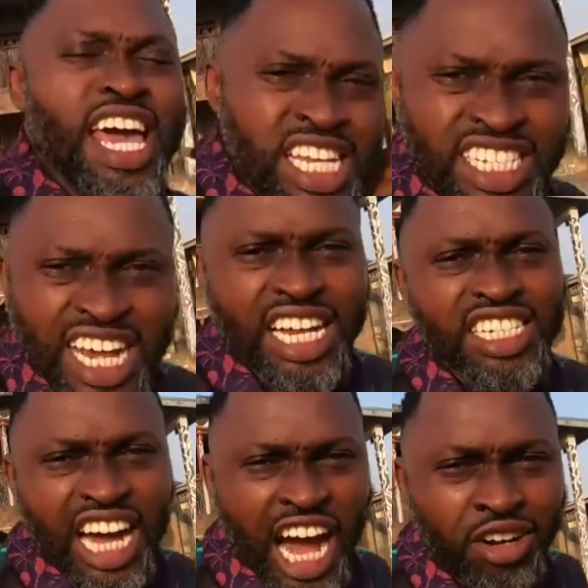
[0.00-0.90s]

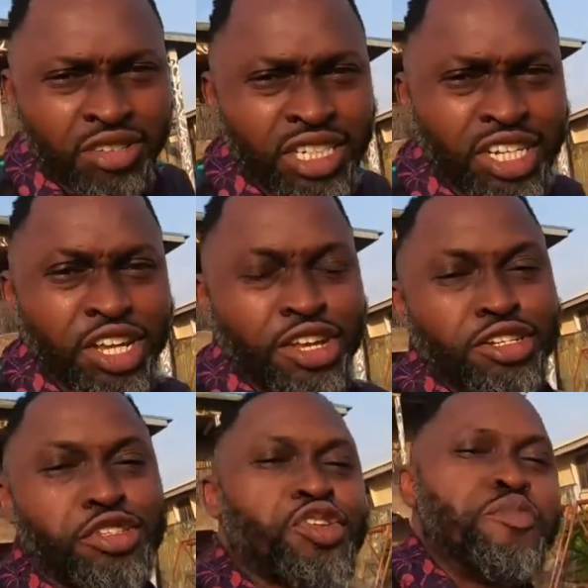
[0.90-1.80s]
inside now
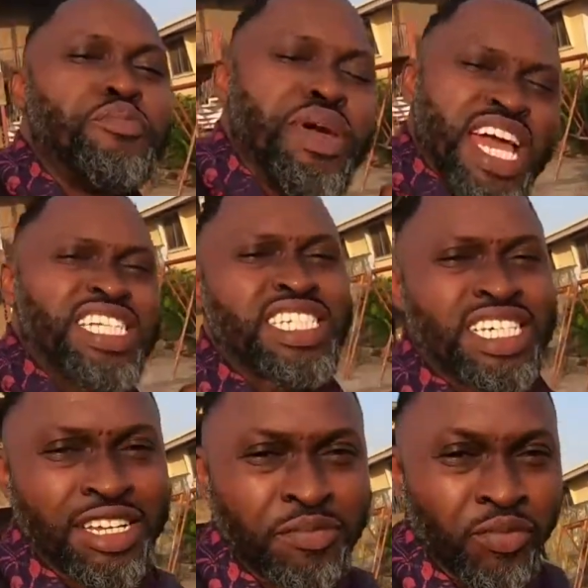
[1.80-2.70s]
to meet